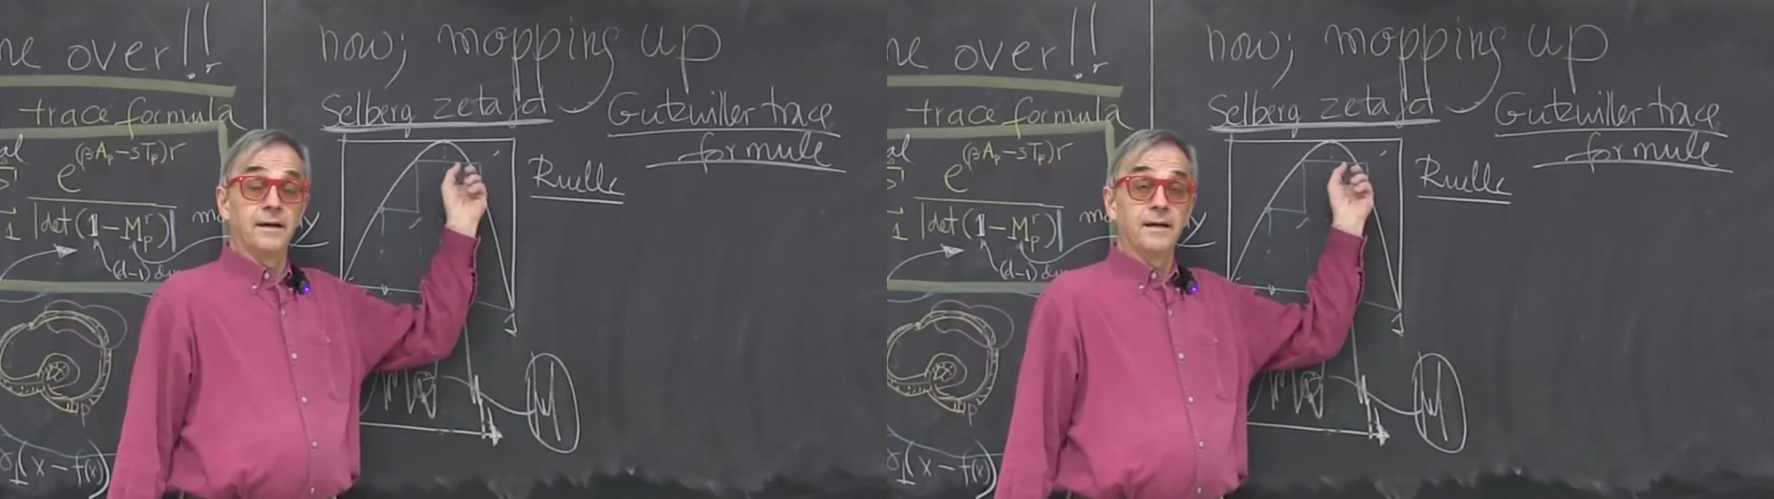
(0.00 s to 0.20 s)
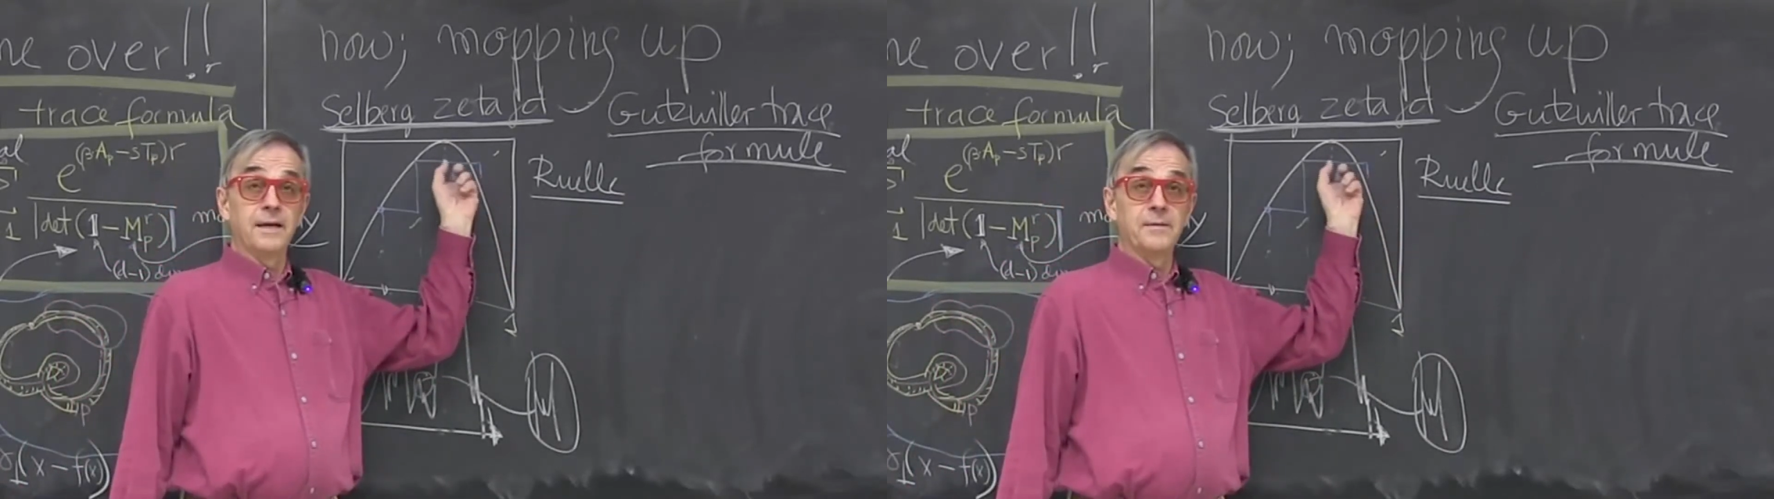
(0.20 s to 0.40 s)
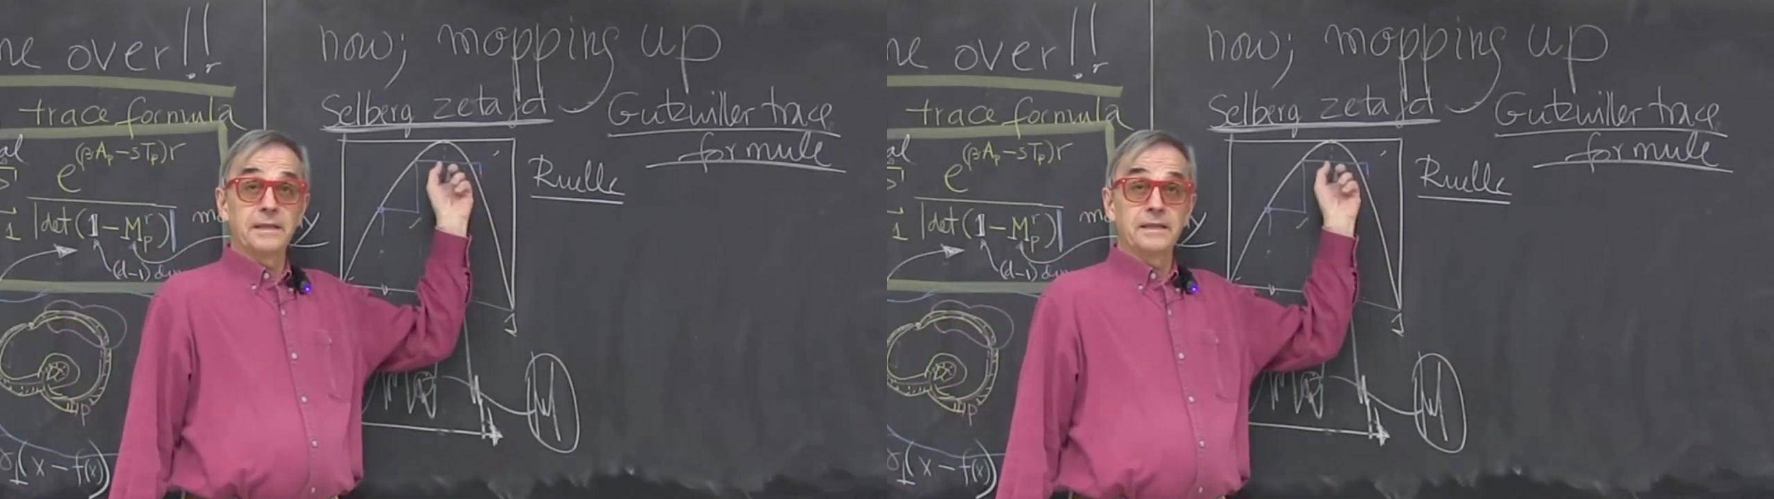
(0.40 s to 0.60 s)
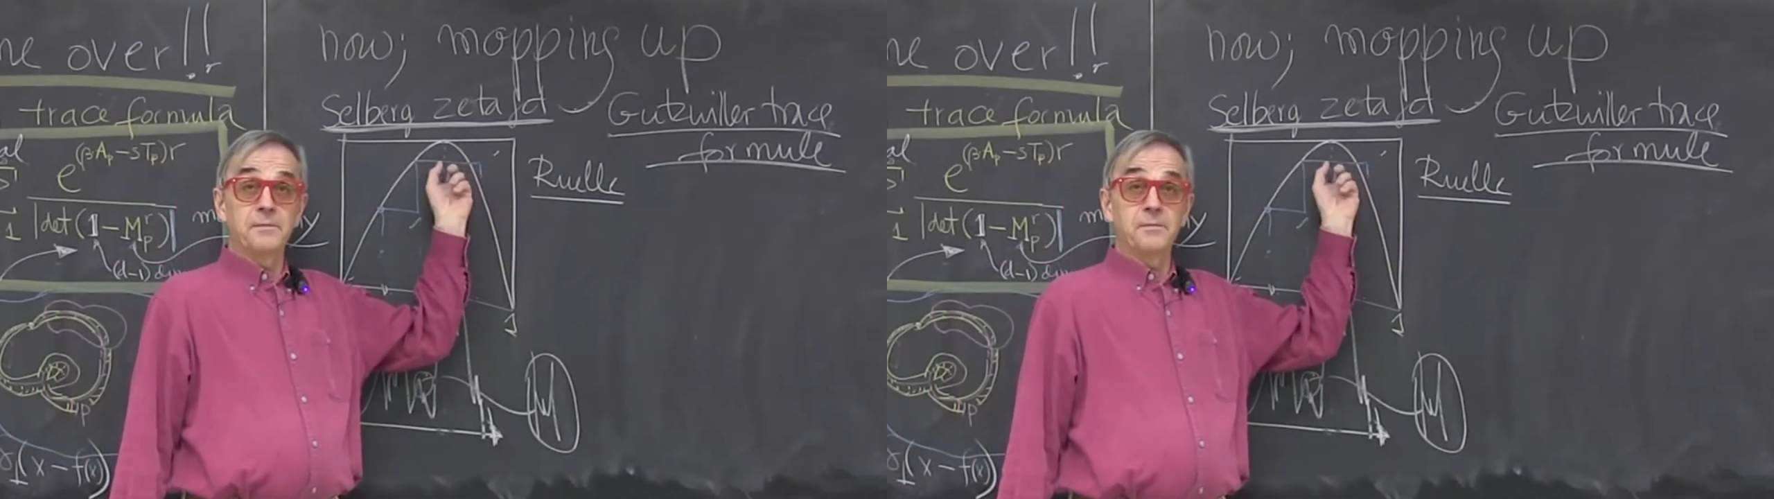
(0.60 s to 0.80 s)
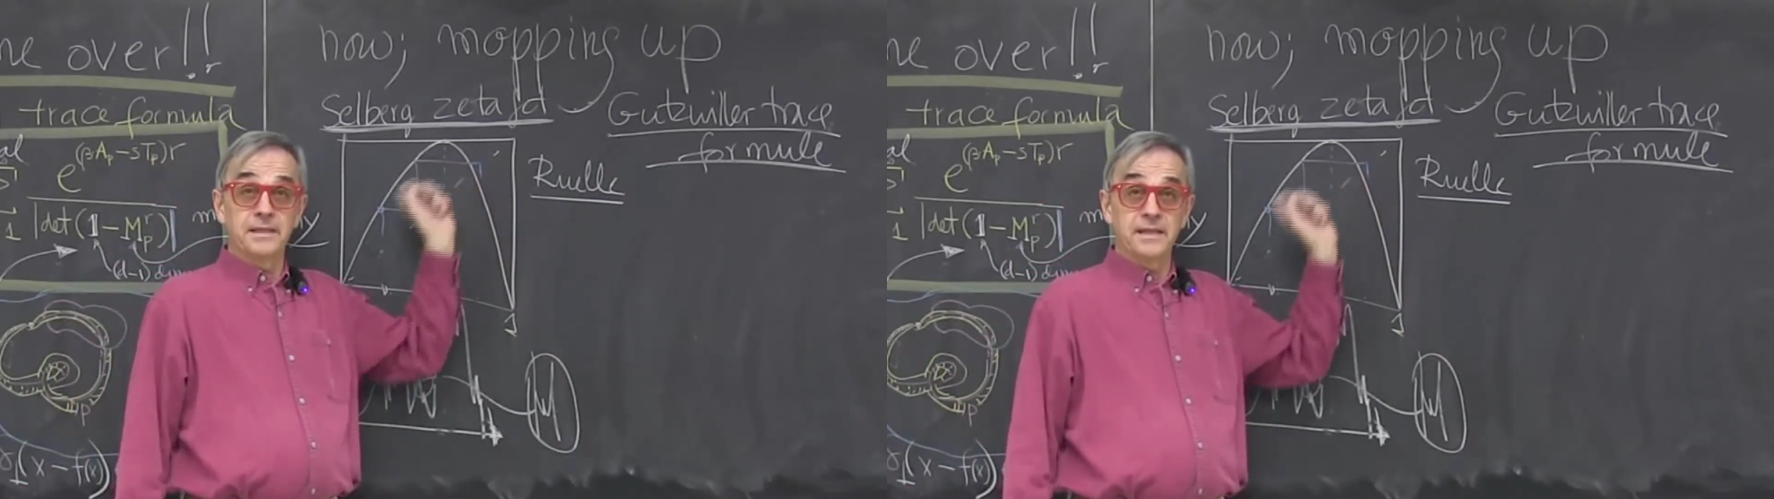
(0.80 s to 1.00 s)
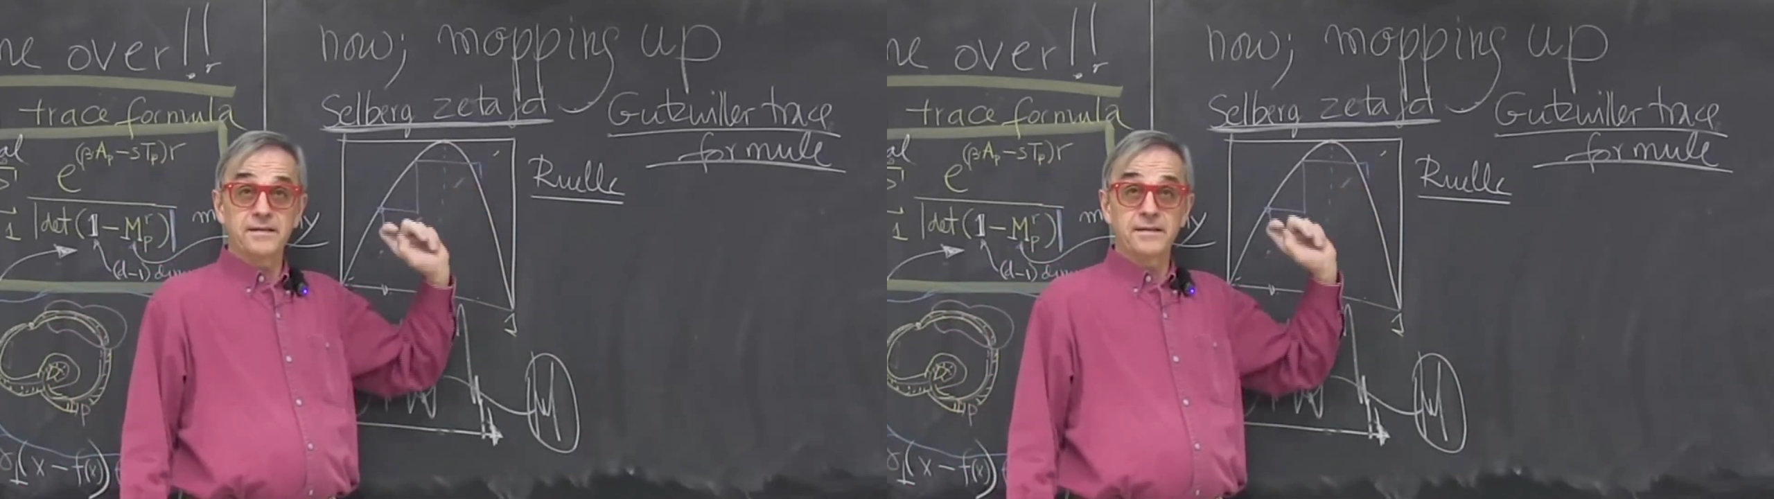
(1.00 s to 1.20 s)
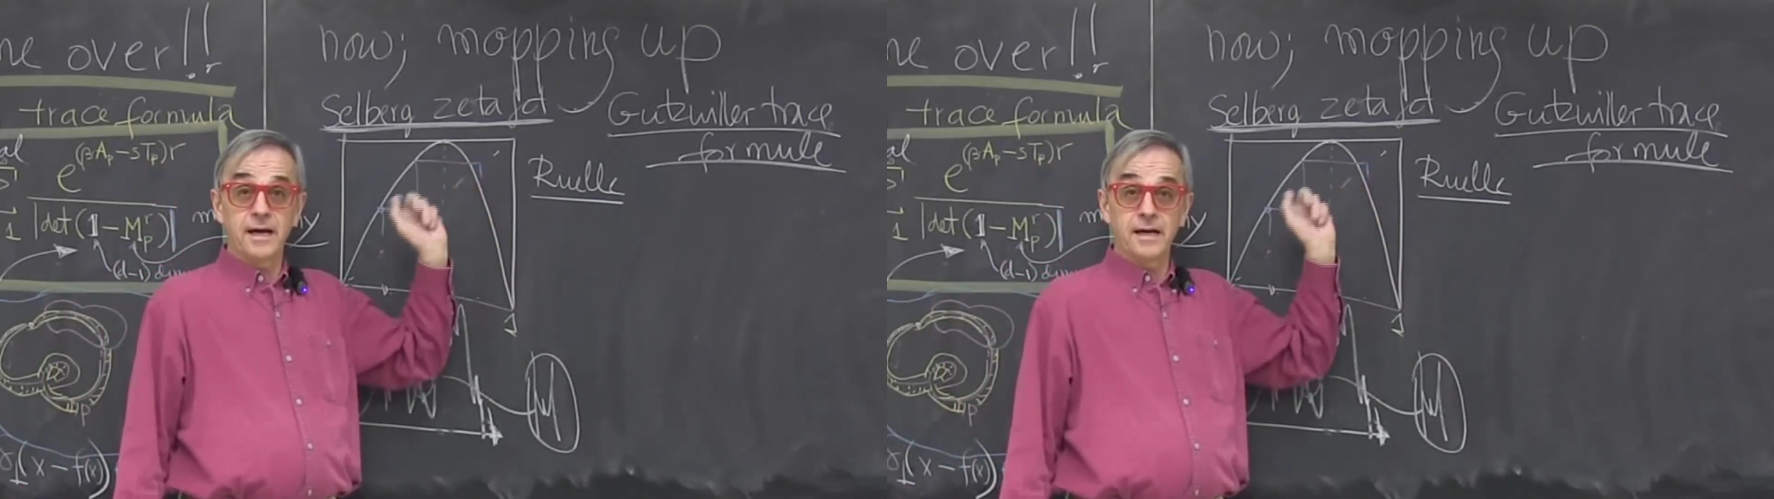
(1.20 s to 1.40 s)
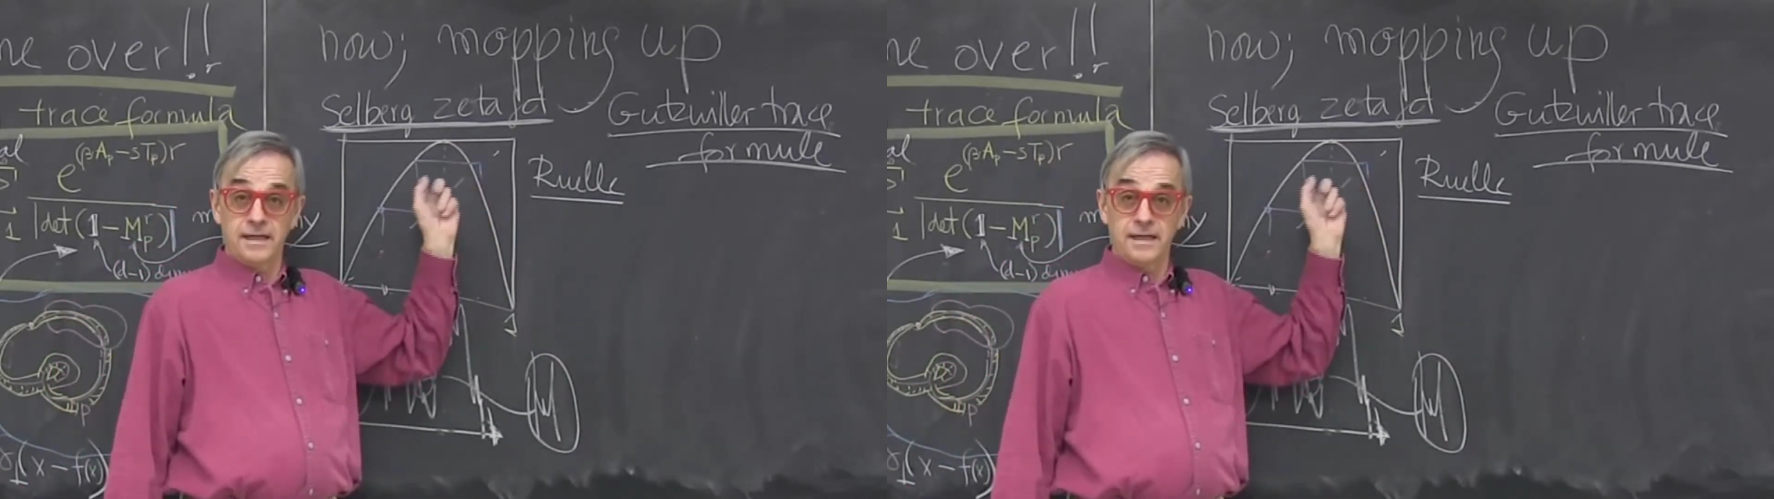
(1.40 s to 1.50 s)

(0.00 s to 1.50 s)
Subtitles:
and I think he was younger than me.